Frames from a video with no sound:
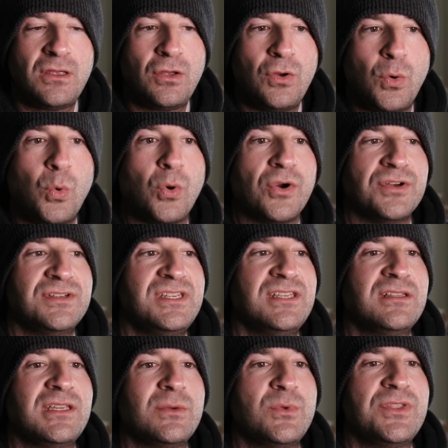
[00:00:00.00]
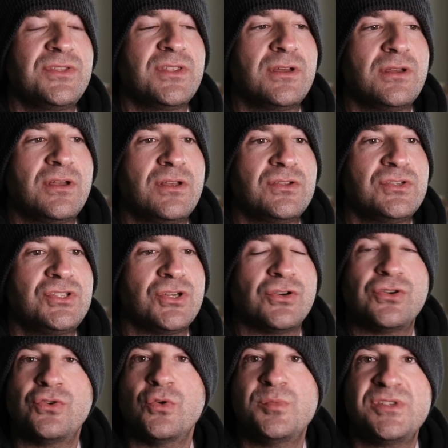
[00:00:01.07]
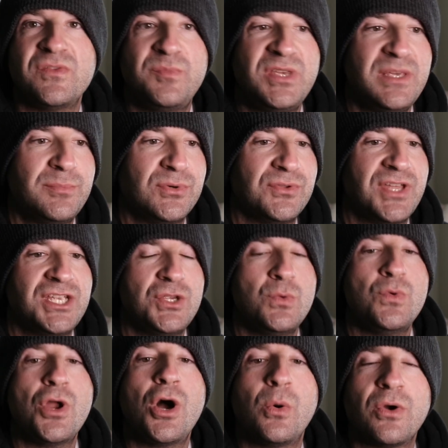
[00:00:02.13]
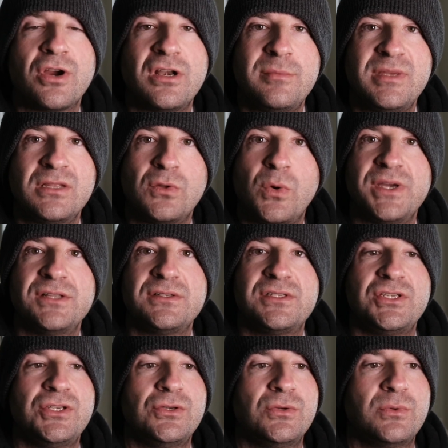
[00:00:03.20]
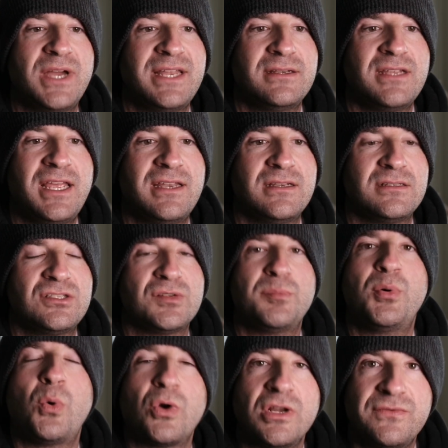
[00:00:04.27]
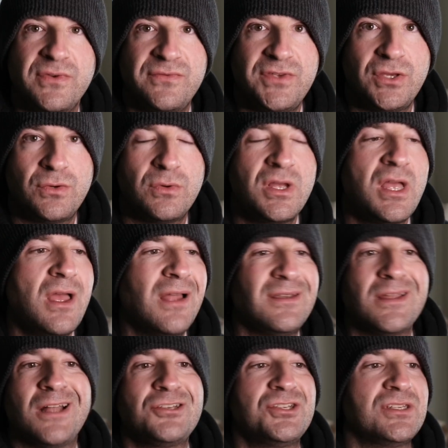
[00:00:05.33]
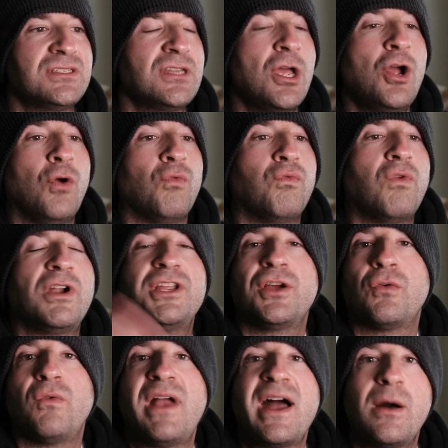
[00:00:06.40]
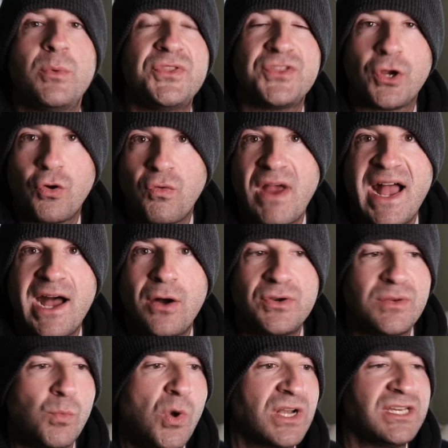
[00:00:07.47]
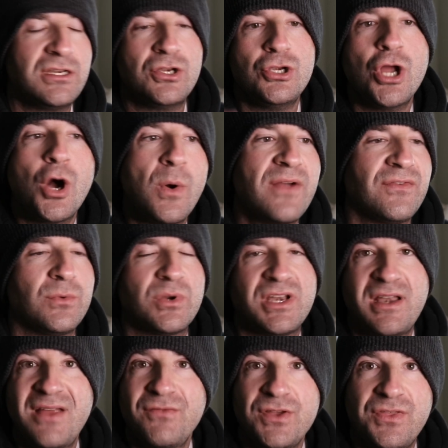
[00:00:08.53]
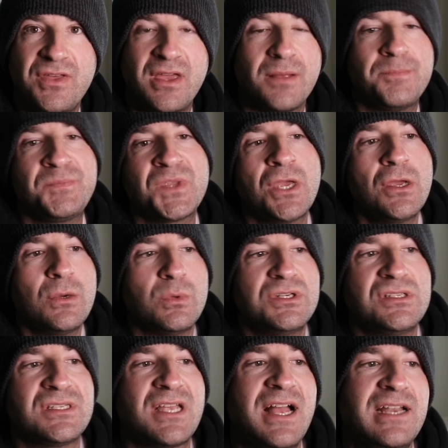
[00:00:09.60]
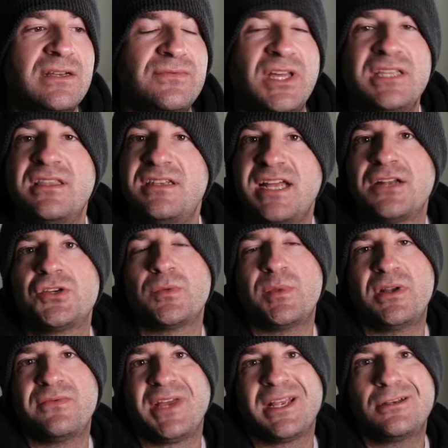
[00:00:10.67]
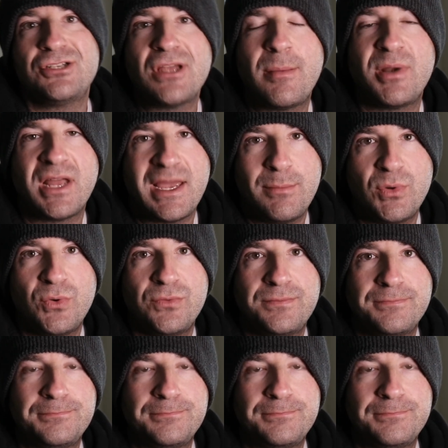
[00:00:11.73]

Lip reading: Or dealing with certain groups of people that are going to be loyal to you and supportive of you, not just running around with the crowd and wanting to know everyone and everything, which is kind of like the detriment of like a Gemini moon.